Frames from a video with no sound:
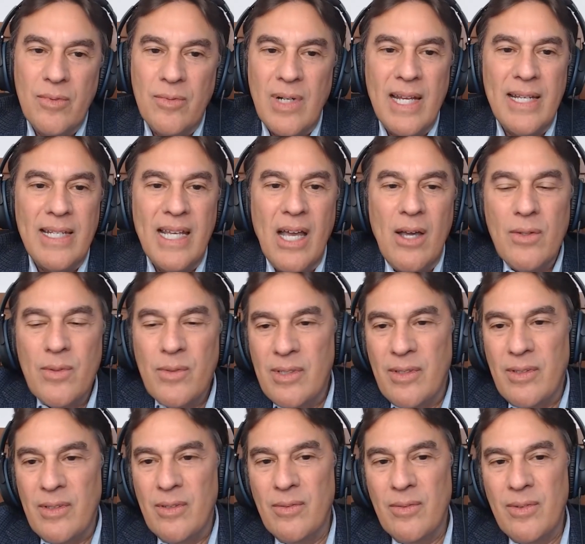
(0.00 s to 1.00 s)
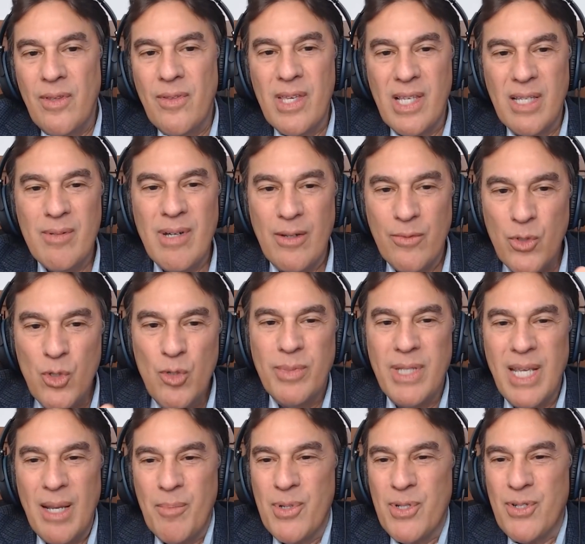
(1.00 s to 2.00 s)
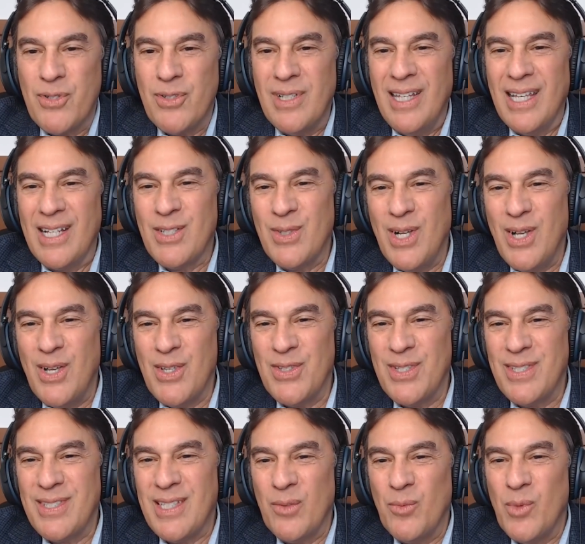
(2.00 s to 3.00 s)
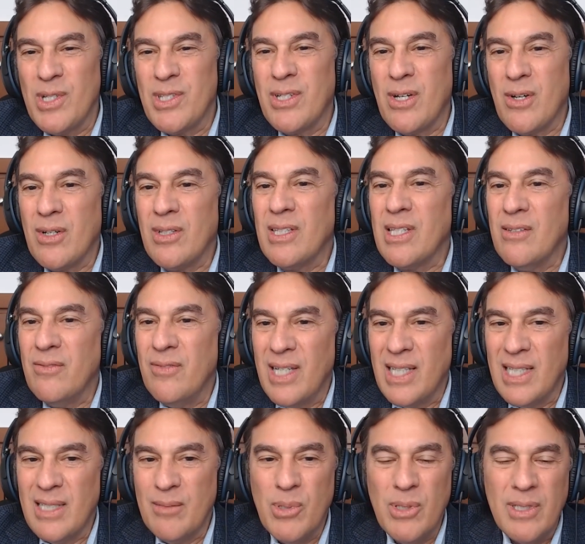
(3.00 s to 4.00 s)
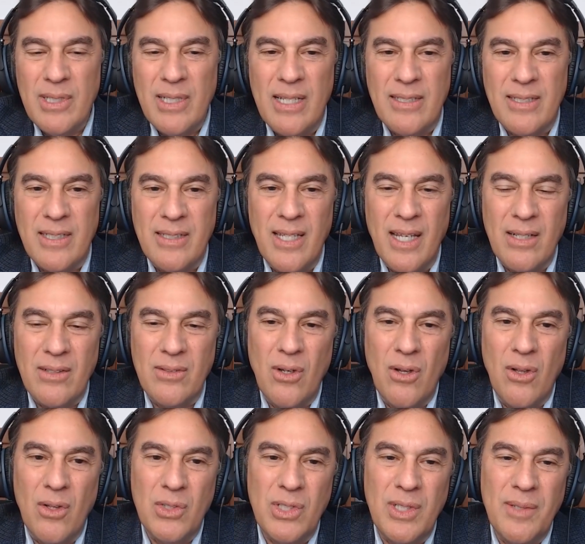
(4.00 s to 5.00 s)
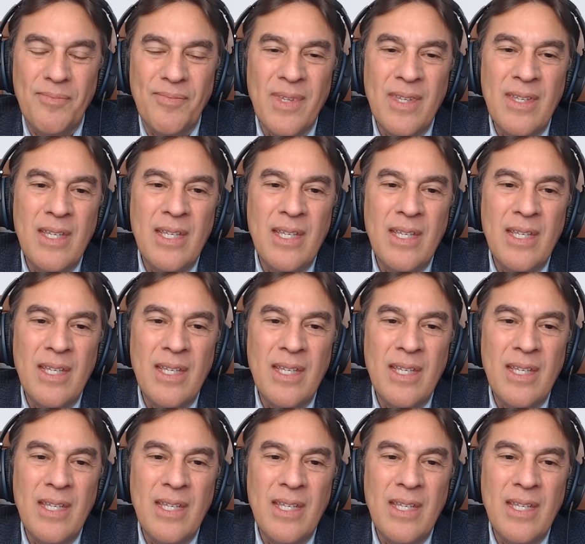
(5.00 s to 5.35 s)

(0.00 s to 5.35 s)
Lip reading: right now you think about room temperature electrolysis and what's currently available as a technology.